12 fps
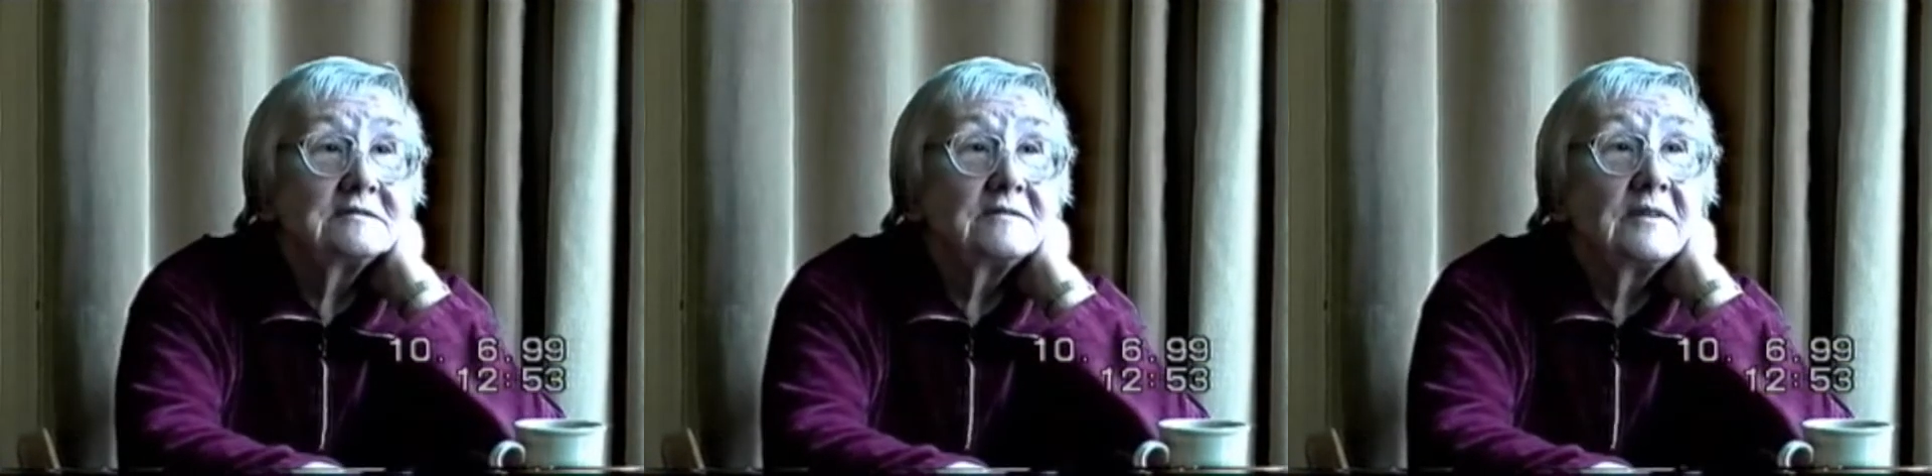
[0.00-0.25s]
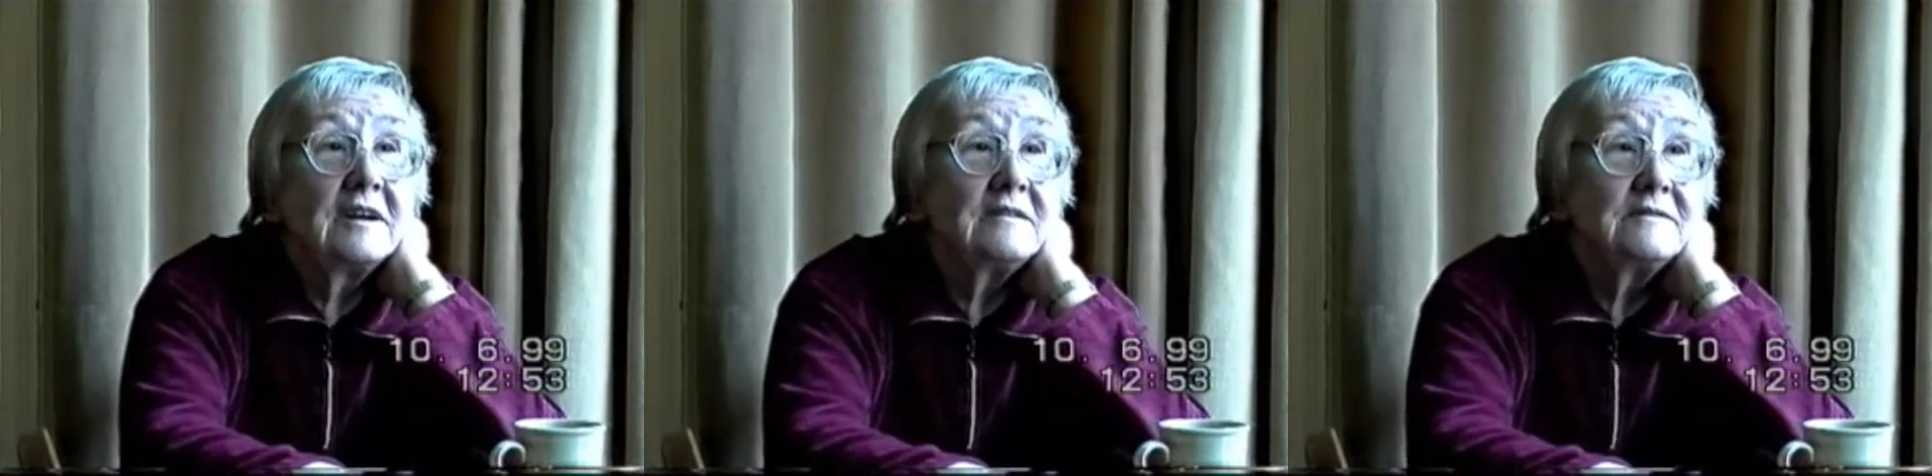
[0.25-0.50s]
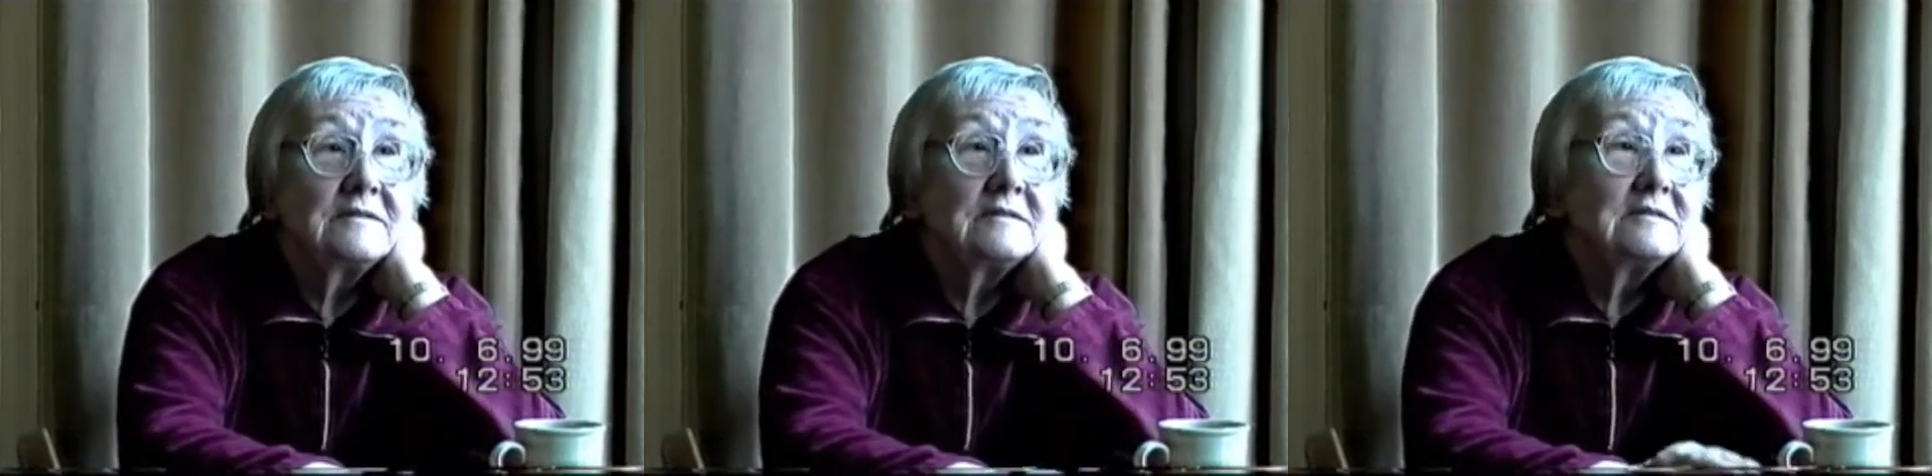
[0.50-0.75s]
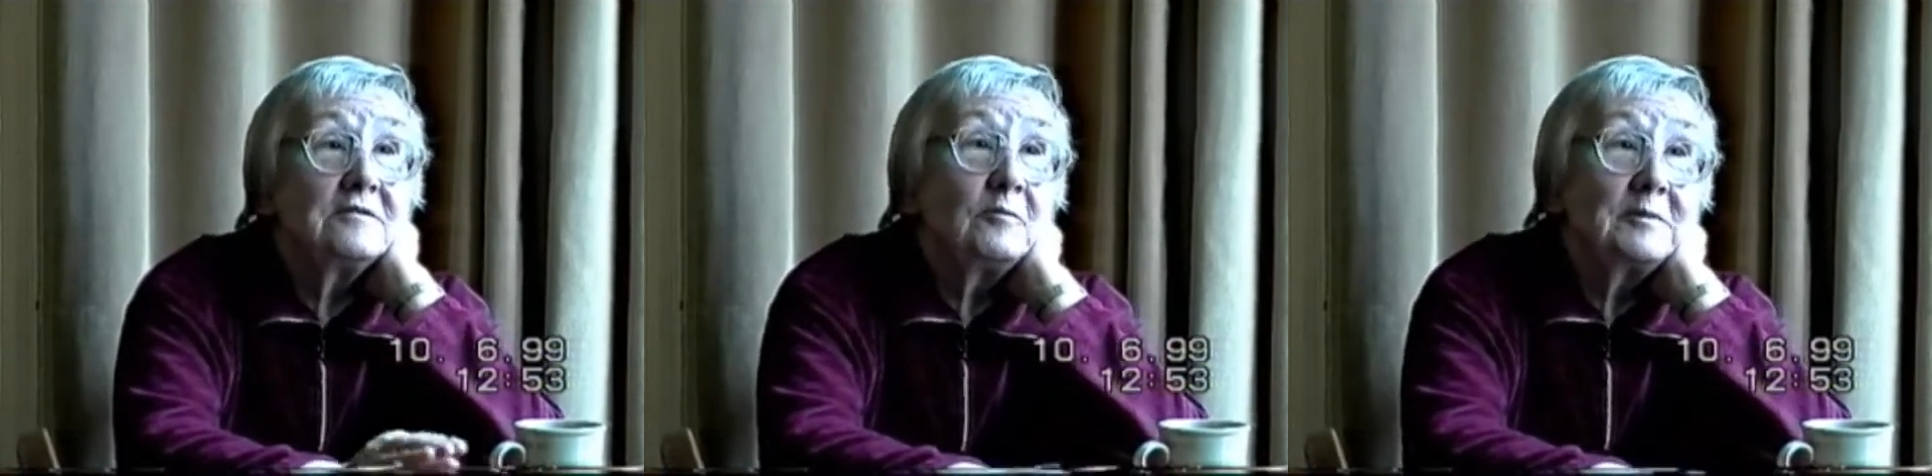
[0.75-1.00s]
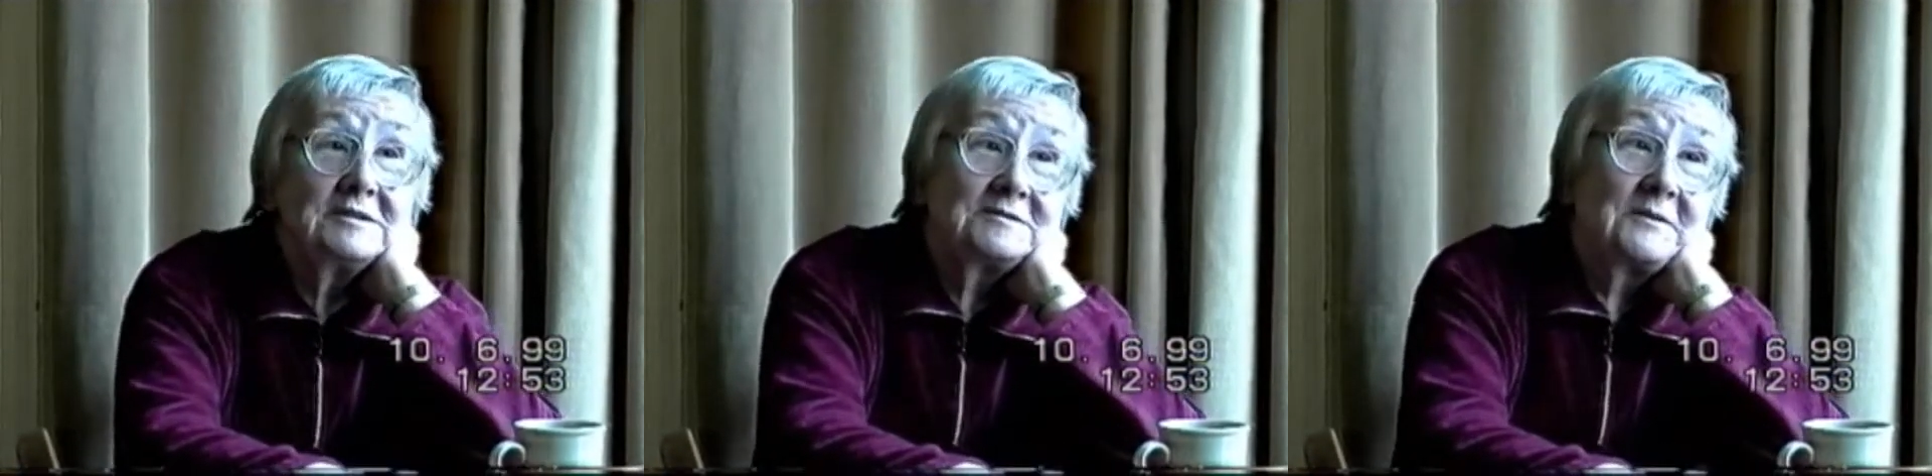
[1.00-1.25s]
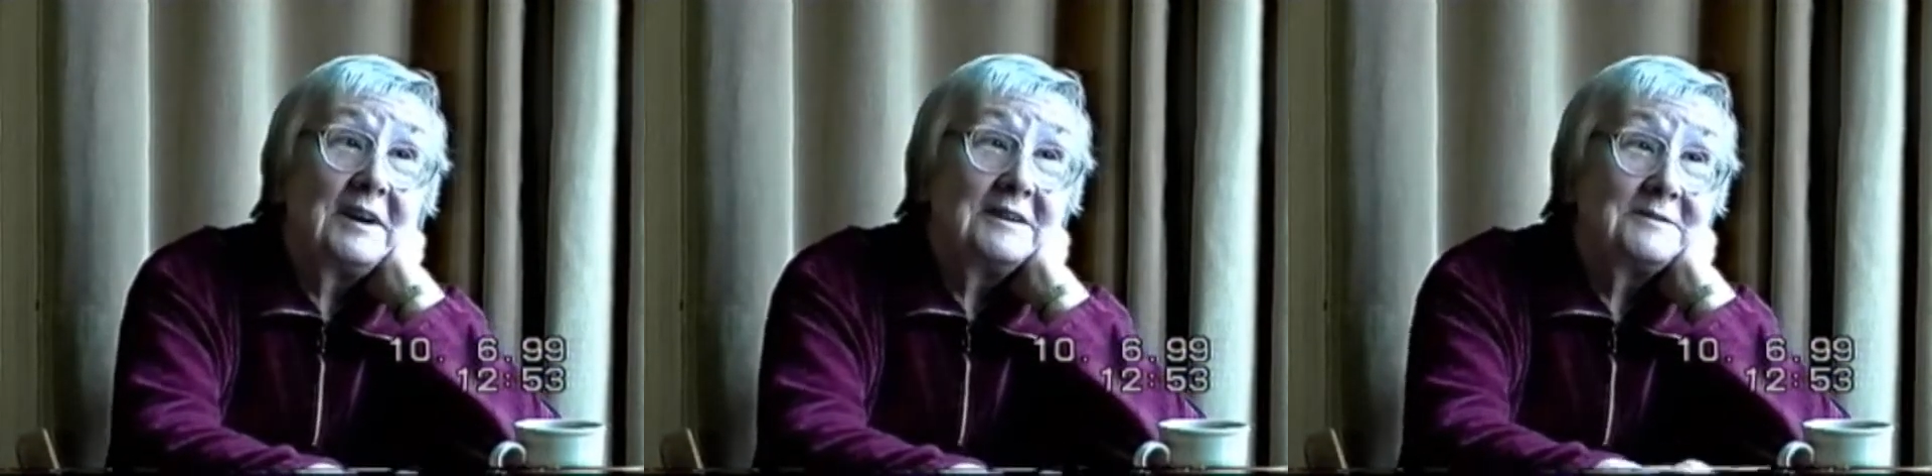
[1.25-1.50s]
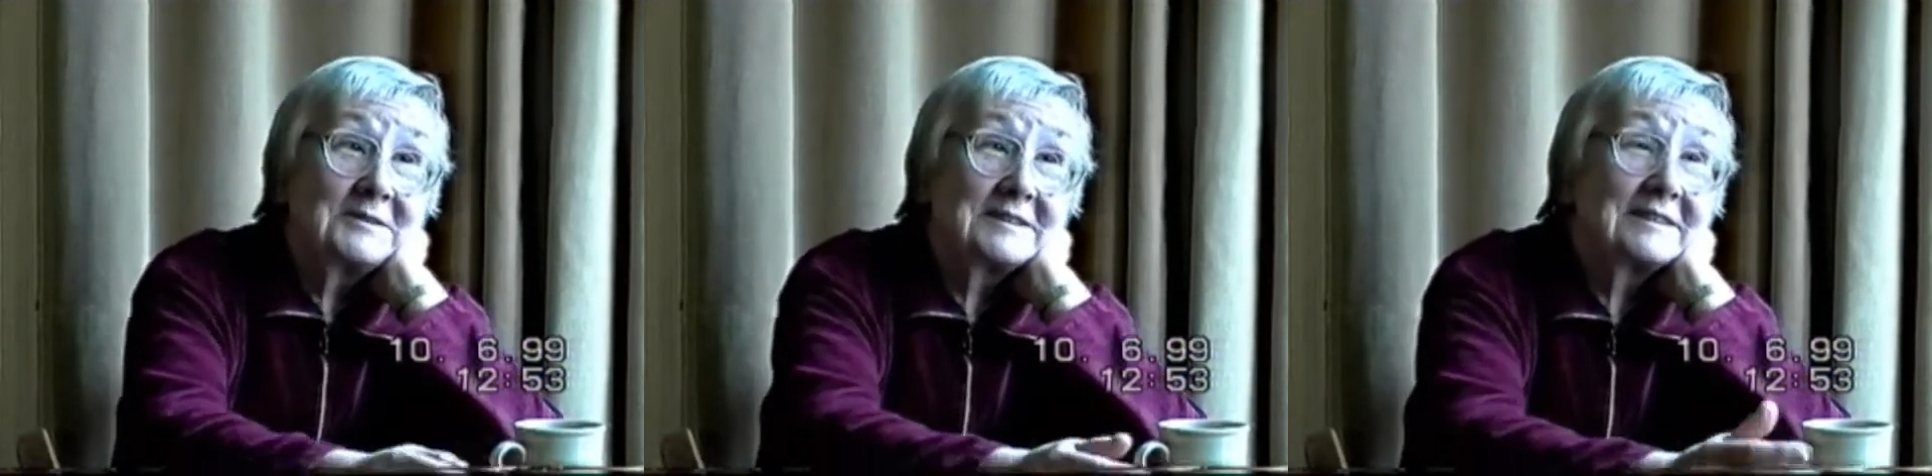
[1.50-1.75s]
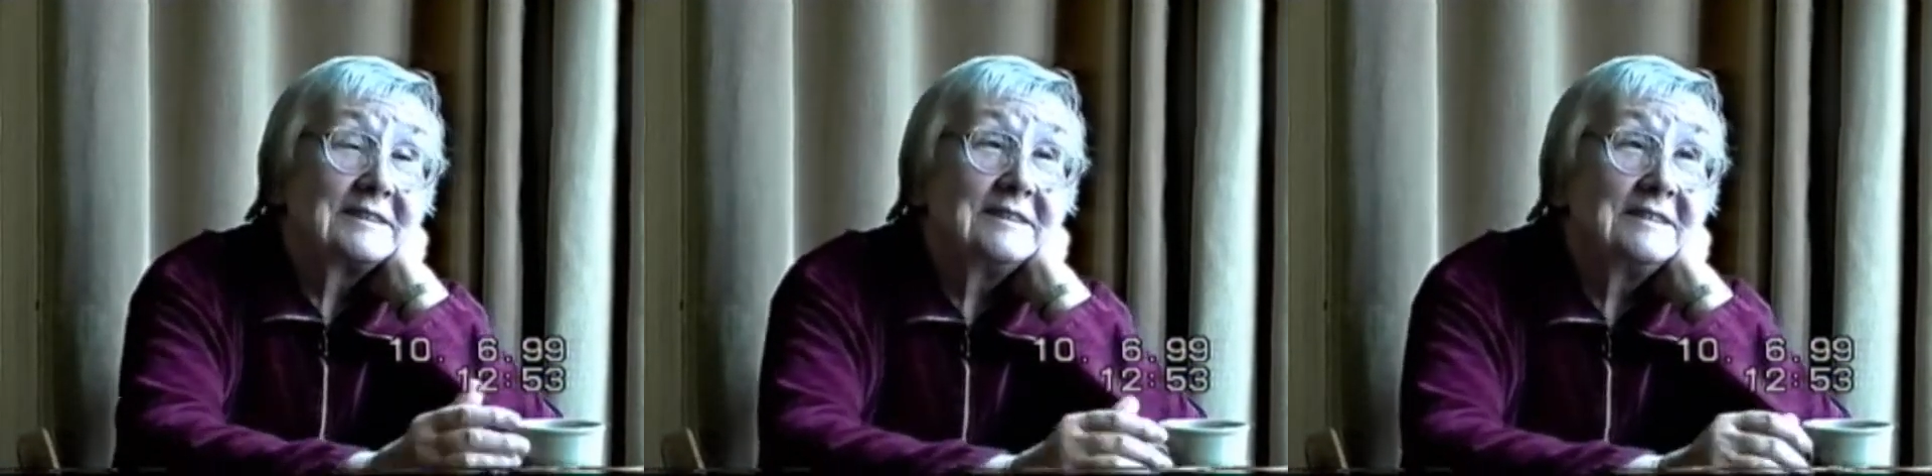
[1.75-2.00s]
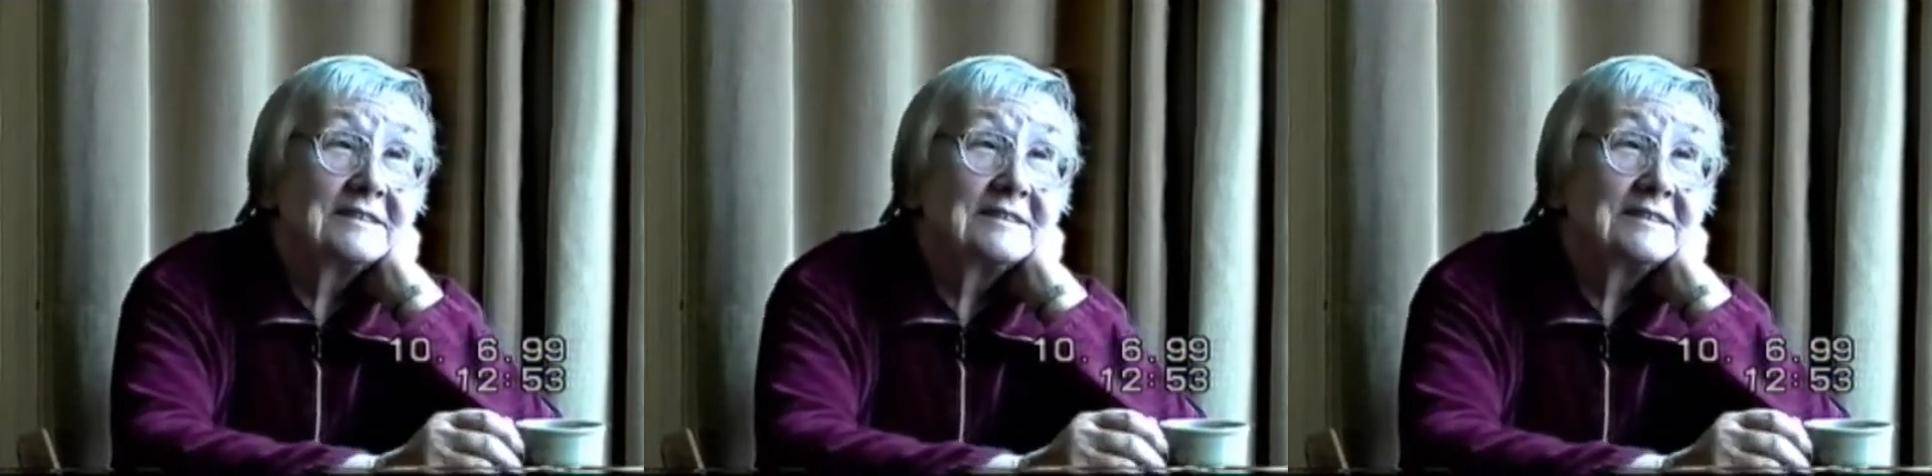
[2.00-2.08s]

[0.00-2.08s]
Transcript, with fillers: survive, this Absolutely, and the,